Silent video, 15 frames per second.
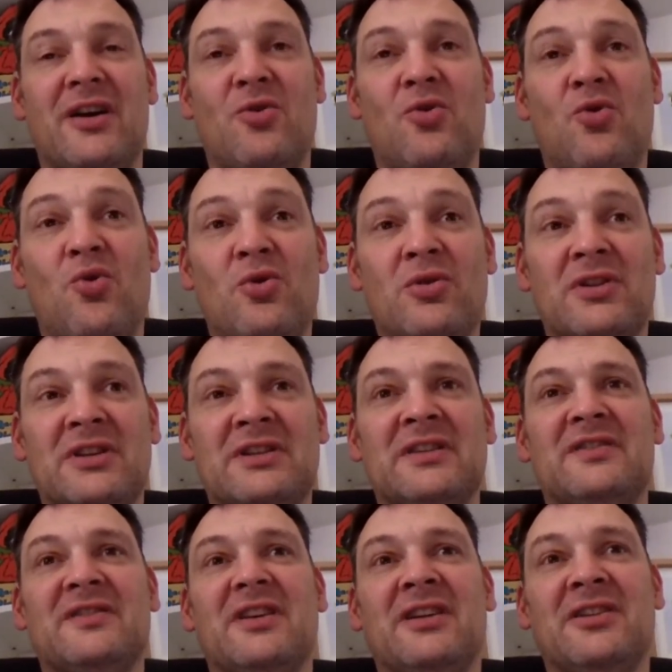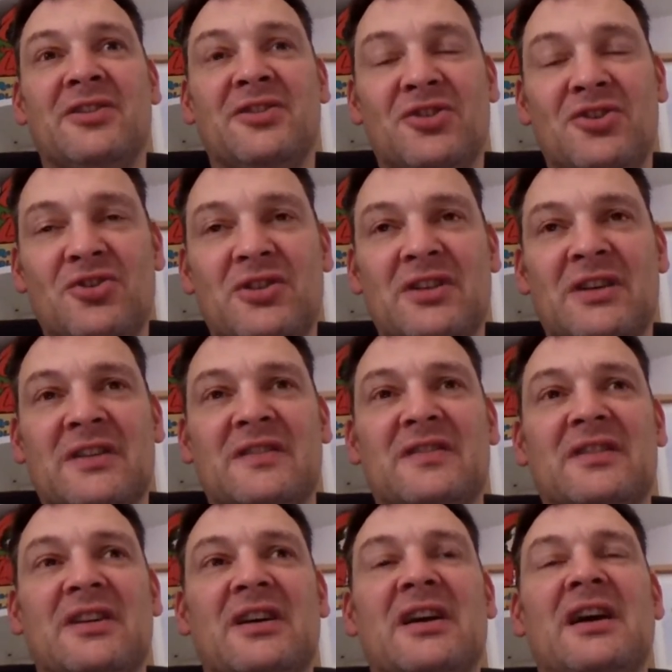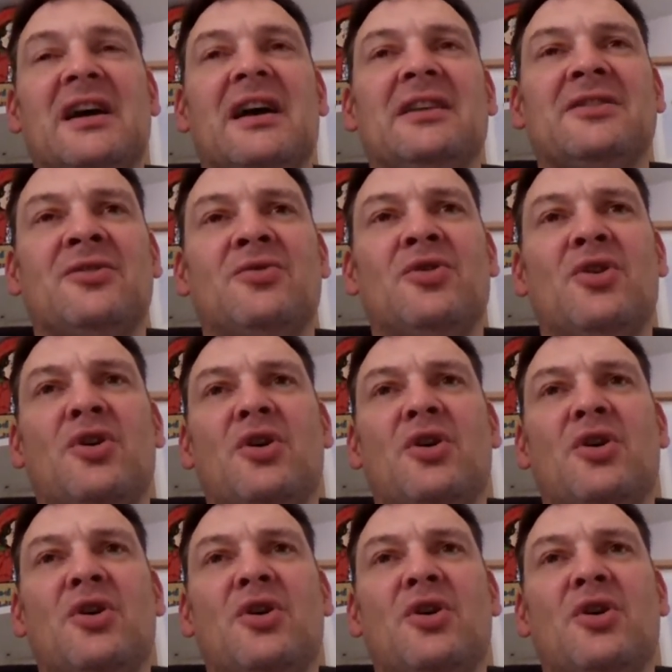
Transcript: holiness and our goodness. Now,